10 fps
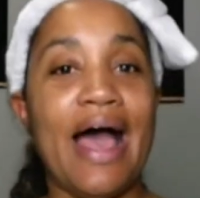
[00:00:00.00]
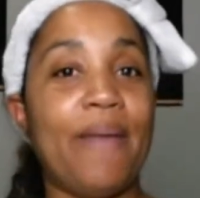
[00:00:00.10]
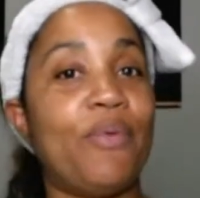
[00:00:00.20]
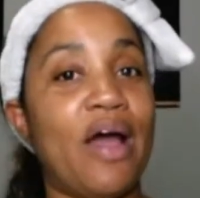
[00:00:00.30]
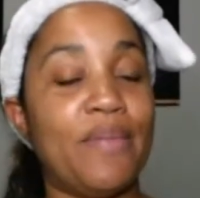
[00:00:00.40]

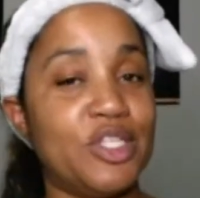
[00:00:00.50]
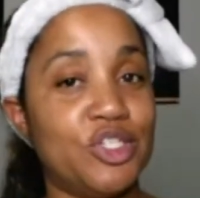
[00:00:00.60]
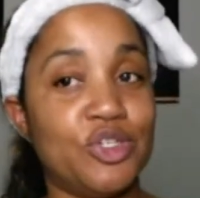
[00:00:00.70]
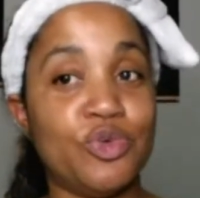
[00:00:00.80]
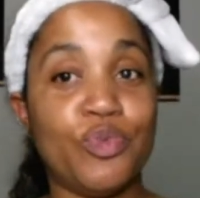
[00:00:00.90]
I
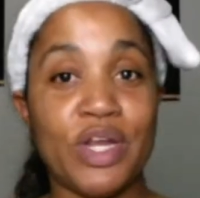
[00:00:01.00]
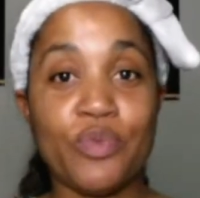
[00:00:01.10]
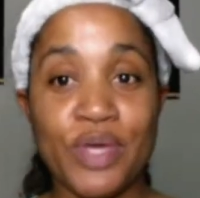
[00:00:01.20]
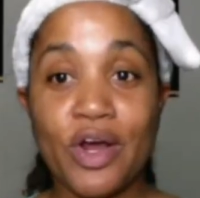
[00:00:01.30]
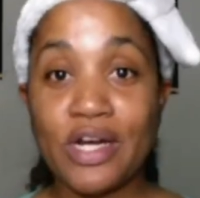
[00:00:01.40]
promise you
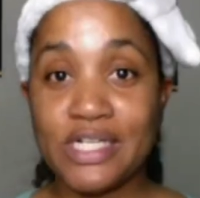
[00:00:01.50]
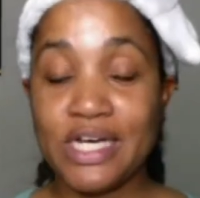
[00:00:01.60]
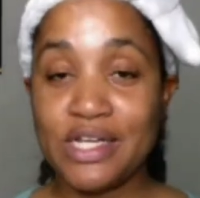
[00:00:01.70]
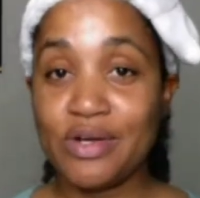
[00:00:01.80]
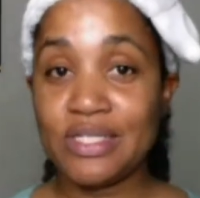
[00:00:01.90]
when we are
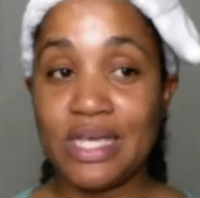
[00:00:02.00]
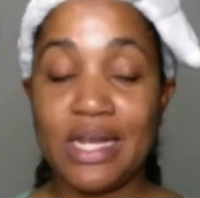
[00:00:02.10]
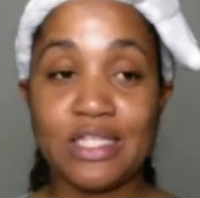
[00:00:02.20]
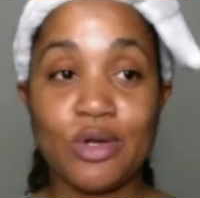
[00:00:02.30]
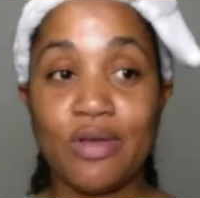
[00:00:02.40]
done, your
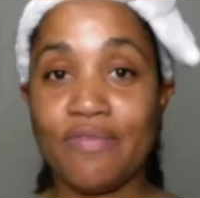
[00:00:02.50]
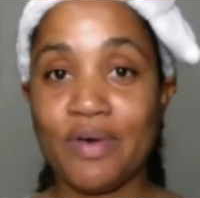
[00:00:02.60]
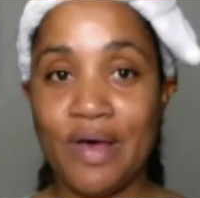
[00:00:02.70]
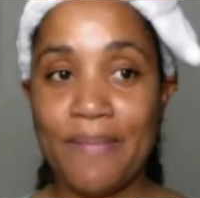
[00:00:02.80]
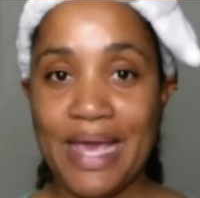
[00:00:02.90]
skin is going to
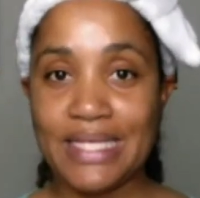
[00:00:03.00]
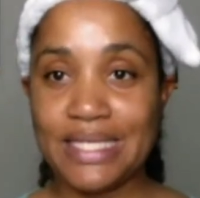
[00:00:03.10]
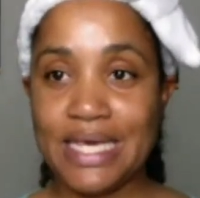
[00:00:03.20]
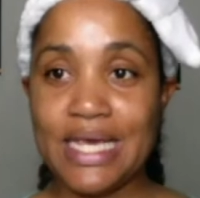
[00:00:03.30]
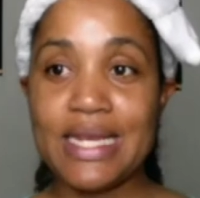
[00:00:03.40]
feel
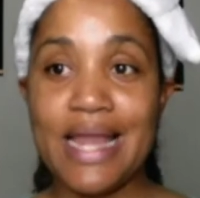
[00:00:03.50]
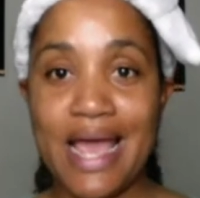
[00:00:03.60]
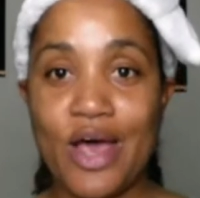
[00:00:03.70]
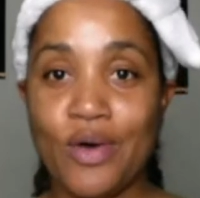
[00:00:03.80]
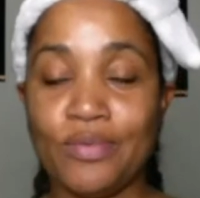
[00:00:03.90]
amazing.
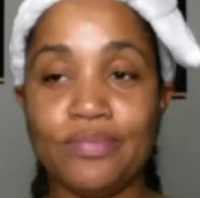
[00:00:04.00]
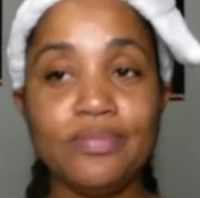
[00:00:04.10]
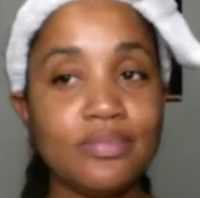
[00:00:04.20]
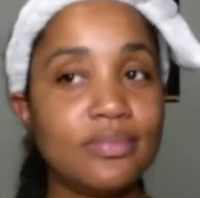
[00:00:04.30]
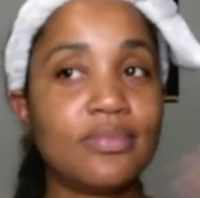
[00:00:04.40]
Now,
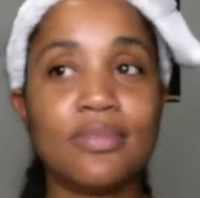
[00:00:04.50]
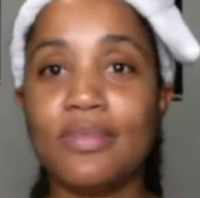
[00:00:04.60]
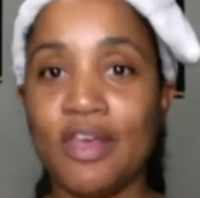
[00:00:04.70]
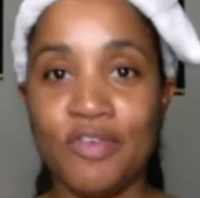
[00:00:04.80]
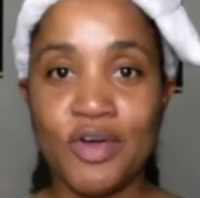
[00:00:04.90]

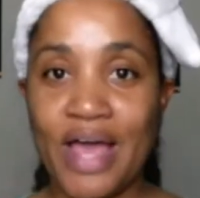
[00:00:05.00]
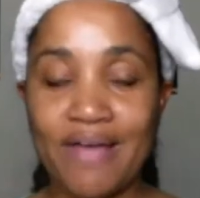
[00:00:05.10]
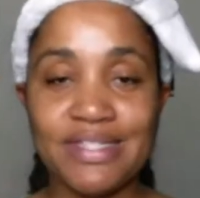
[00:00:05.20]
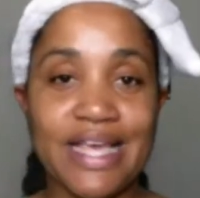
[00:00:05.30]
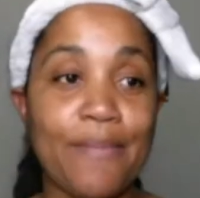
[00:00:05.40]
if you don't
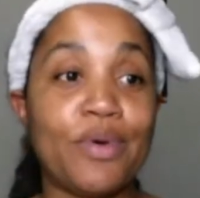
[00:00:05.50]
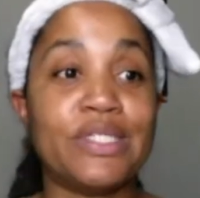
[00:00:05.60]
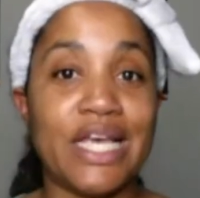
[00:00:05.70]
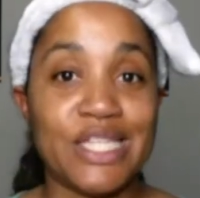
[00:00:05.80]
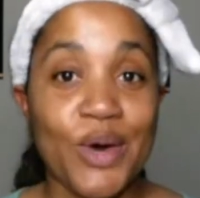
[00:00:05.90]
have
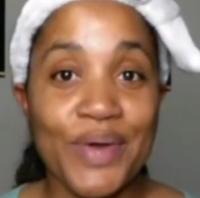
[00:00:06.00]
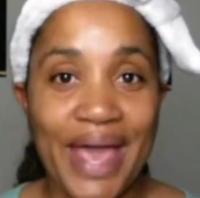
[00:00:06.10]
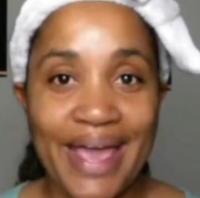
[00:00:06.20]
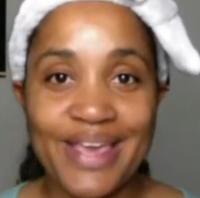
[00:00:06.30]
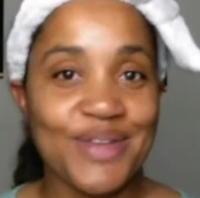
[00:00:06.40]
samples, it's
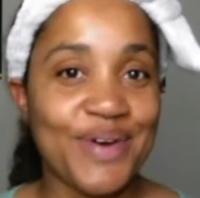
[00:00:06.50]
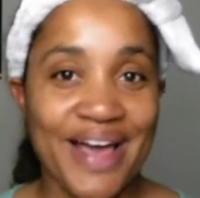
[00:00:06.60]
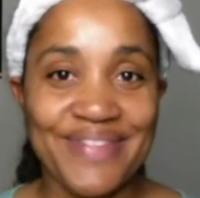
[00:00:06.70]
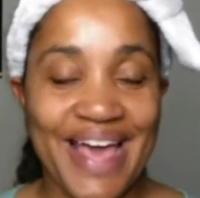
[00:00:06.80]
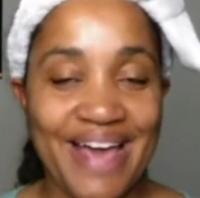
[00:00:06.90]
okay. You don't
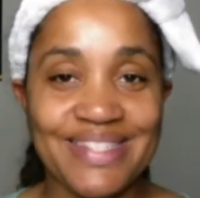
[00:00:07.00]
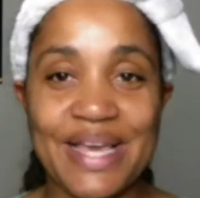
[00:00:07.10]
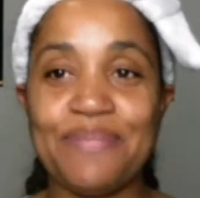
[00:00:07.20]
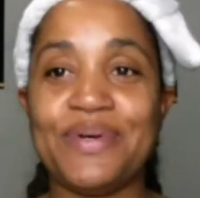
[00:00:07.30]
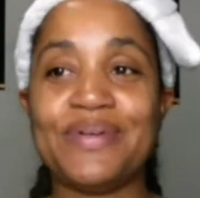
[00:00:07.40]
have to have
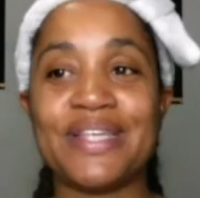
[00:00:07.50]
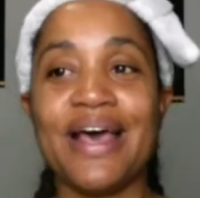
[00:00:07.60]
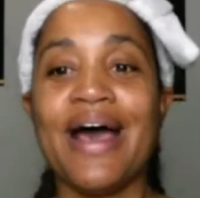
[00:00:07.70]
samples.